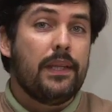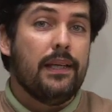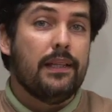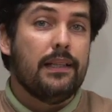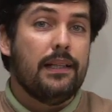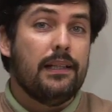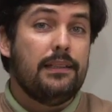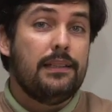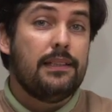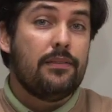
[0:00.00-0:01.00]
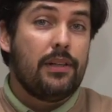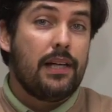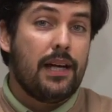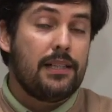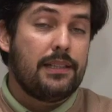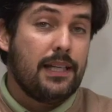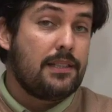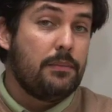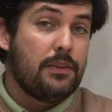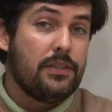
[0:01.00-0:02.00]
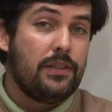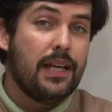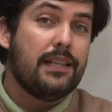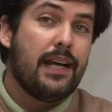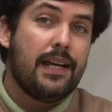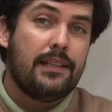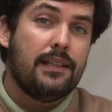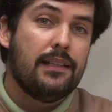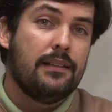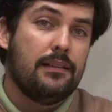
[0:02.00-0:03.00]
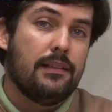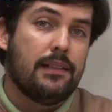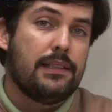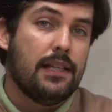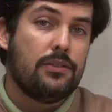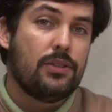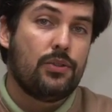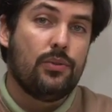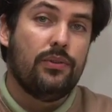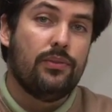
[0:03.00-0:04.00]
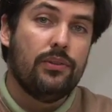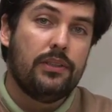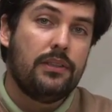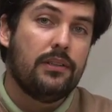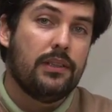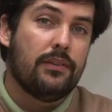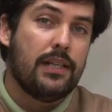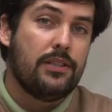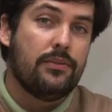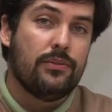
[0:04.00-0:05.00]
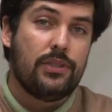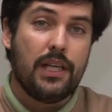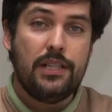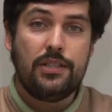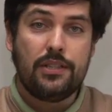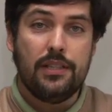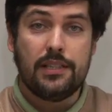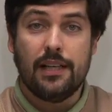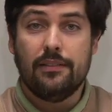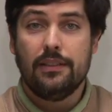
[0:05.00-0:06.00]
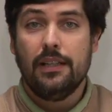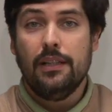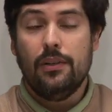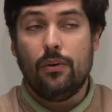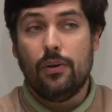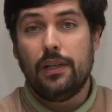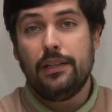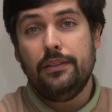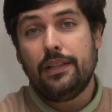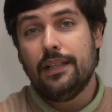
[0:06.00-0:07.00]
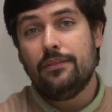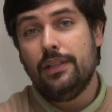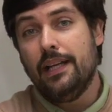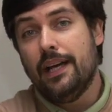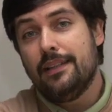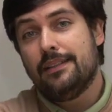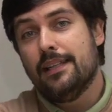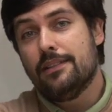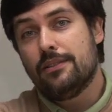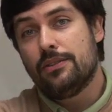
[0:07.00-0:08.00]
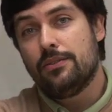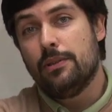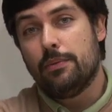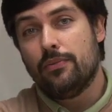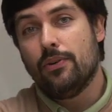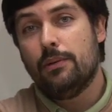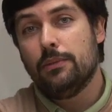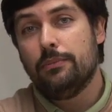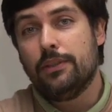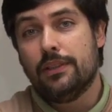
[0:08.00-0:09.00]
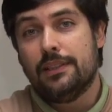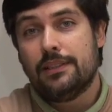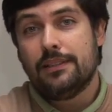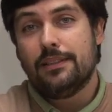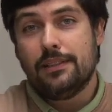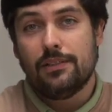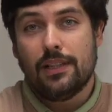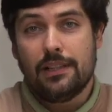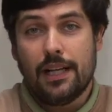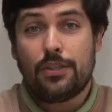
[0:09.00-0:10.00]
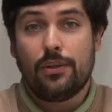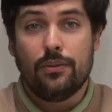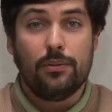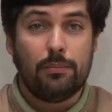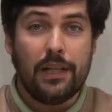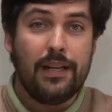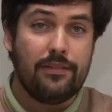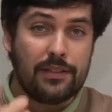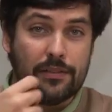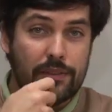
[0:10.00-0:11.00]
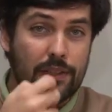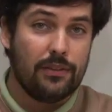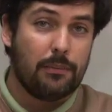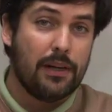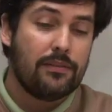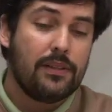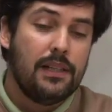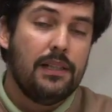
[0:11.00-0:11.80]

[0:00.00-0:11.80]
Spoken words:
And this is a very hard task because you can't add sensors to the flute, so otherwise you will change the sound. Or you can't really add sensors to the performer because it's not natural to play with something in your mouth.